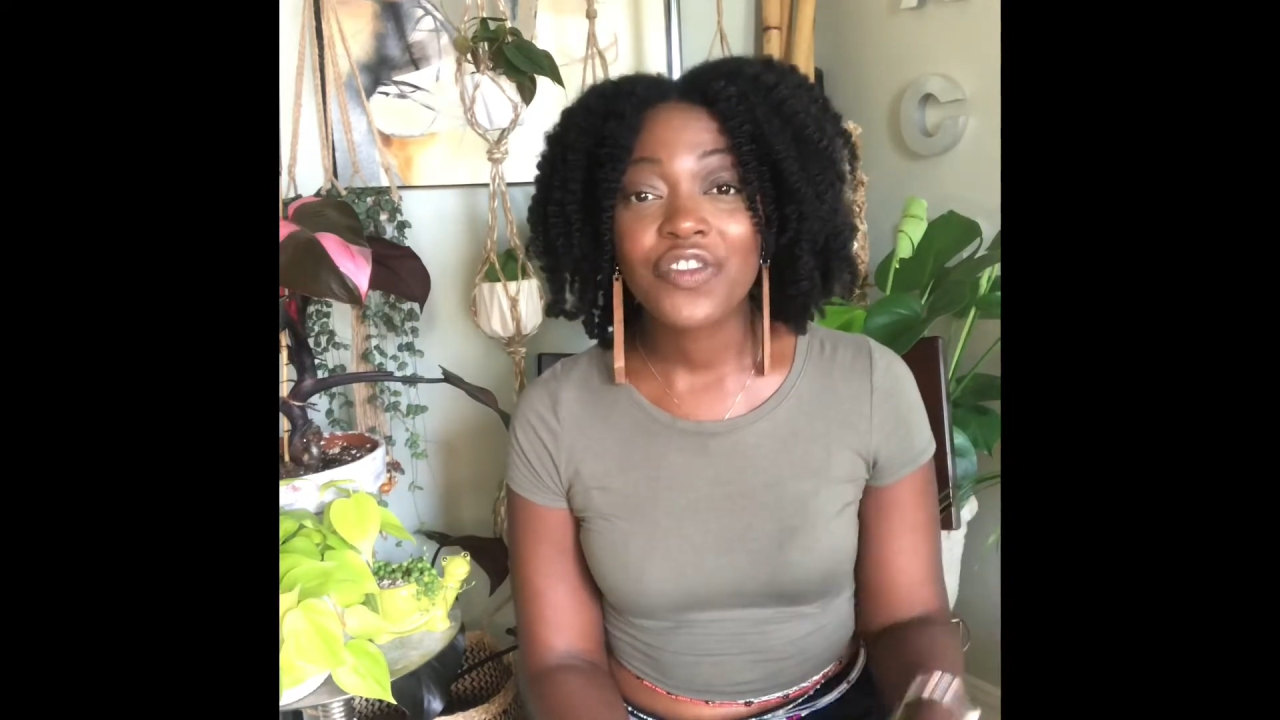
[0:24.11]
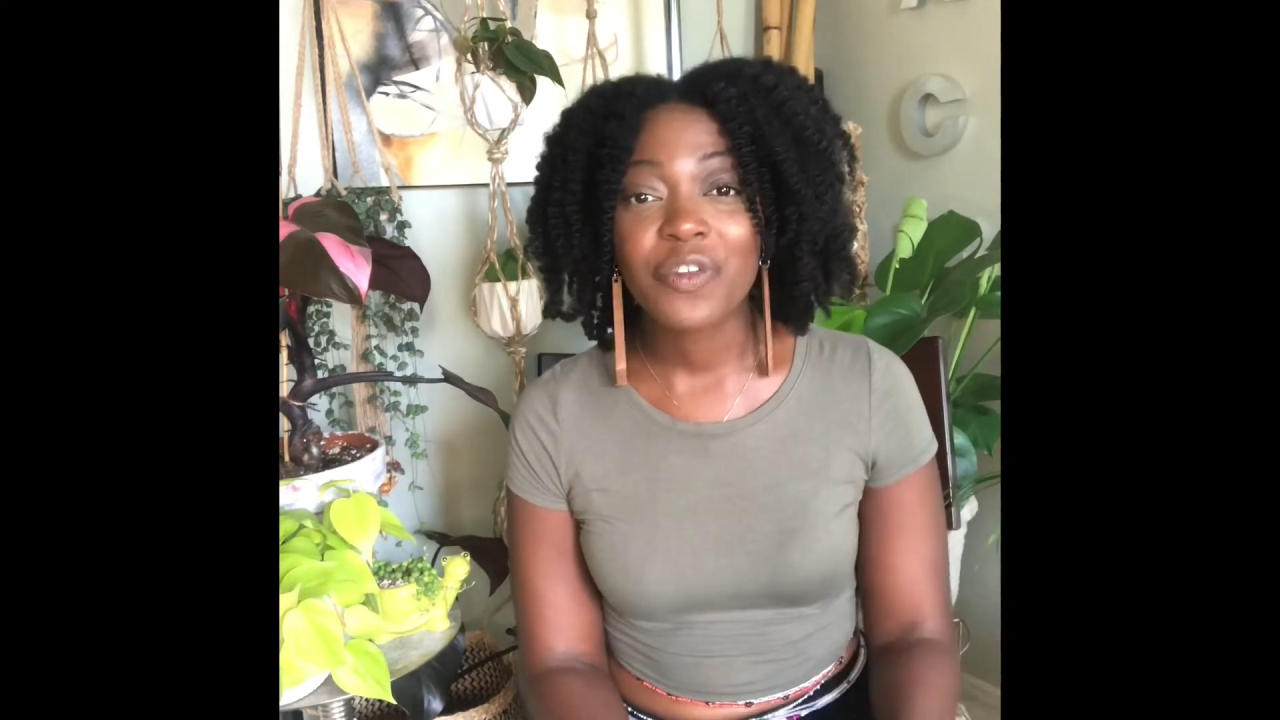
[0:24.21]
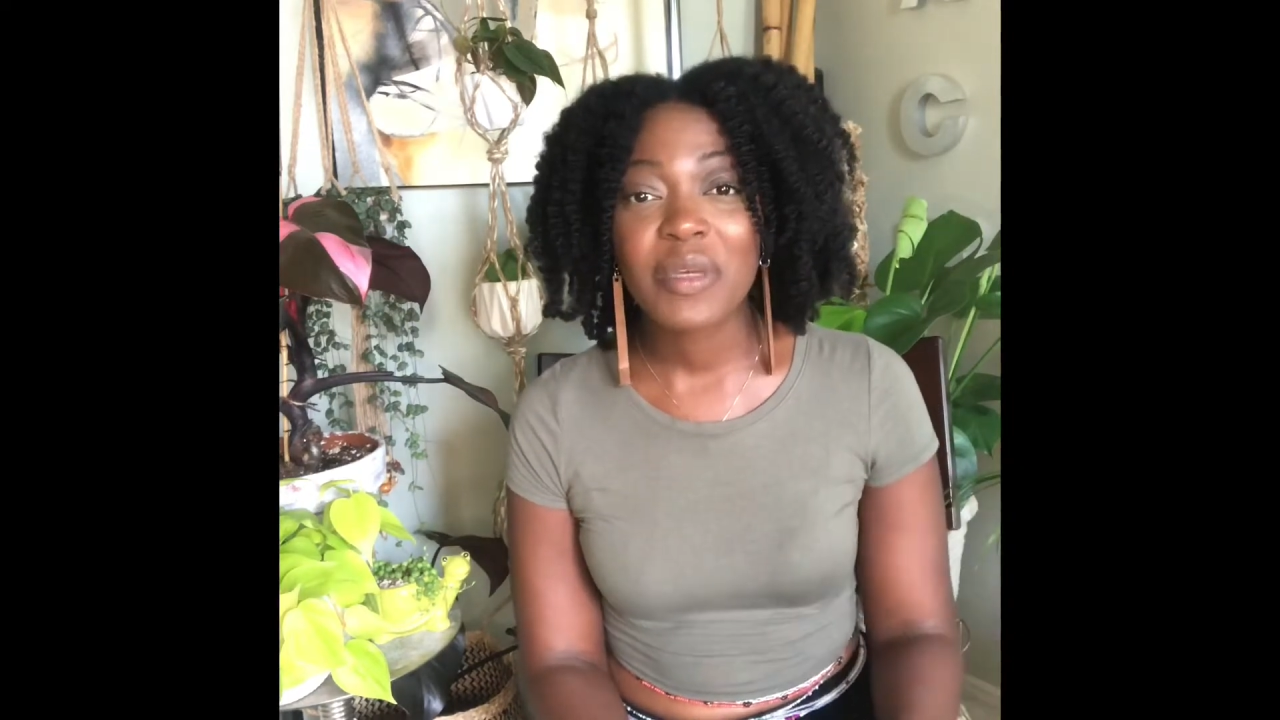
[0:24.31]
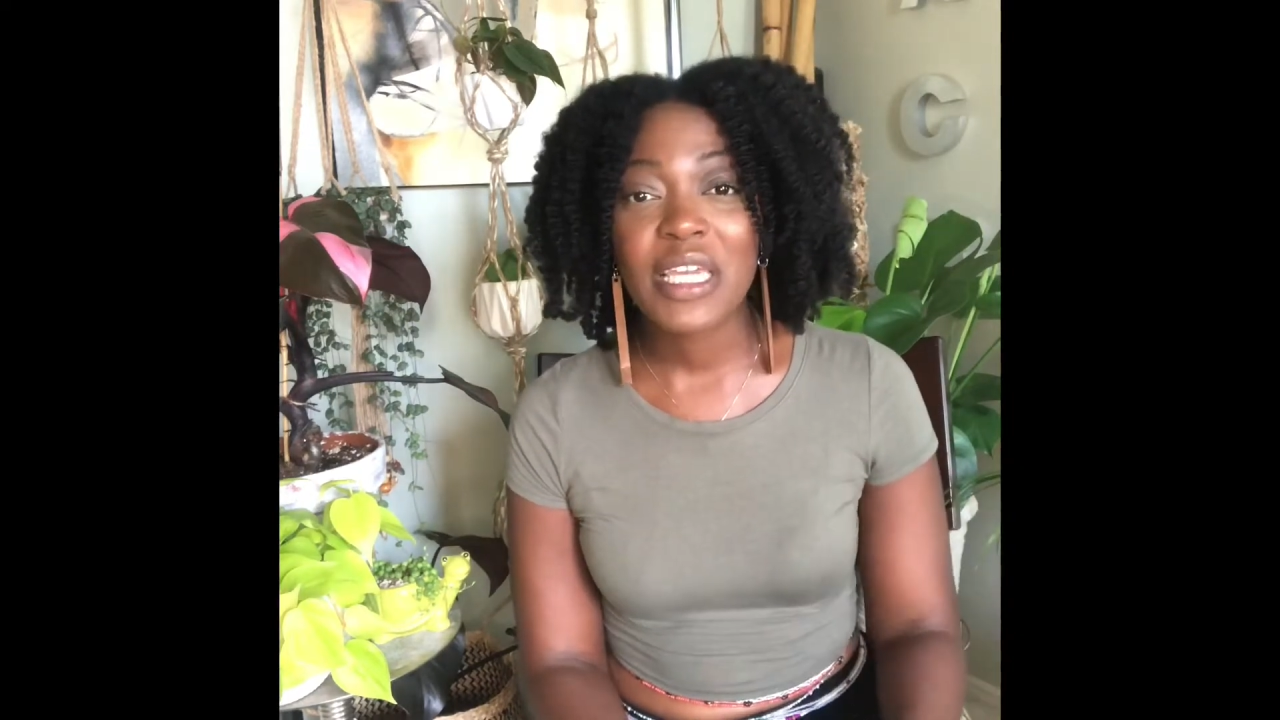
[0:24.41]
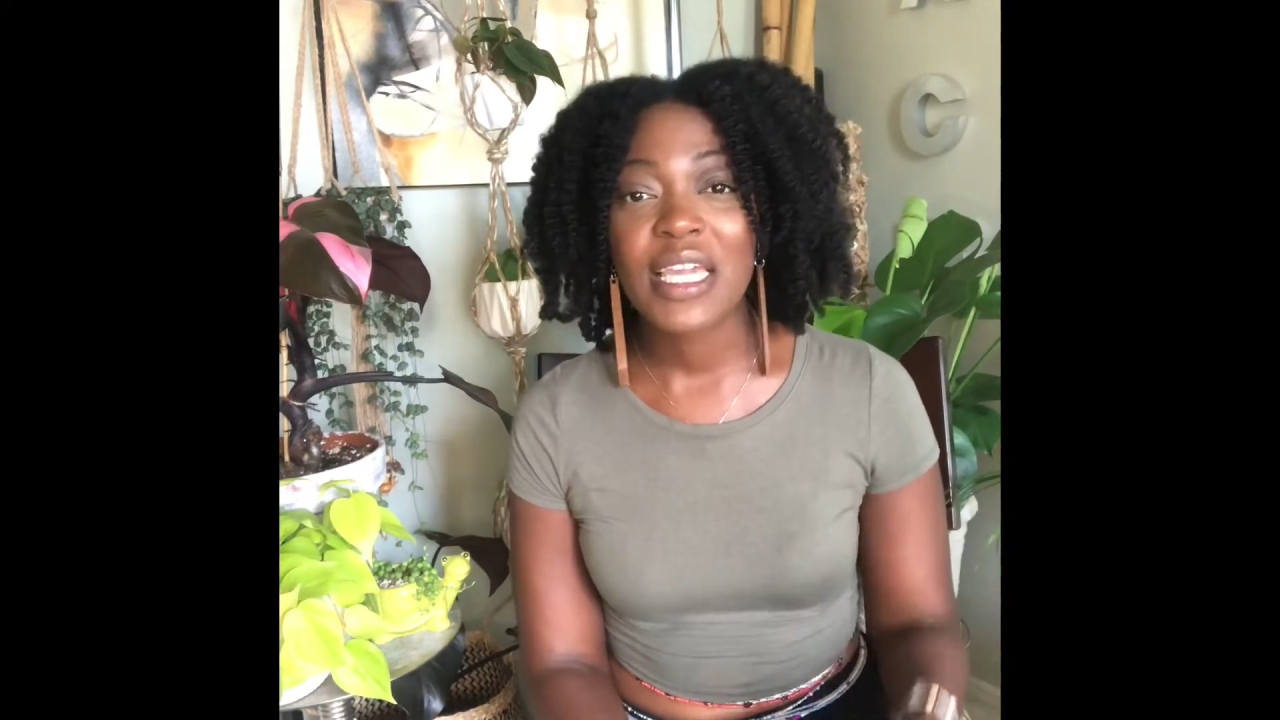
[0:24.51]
for me,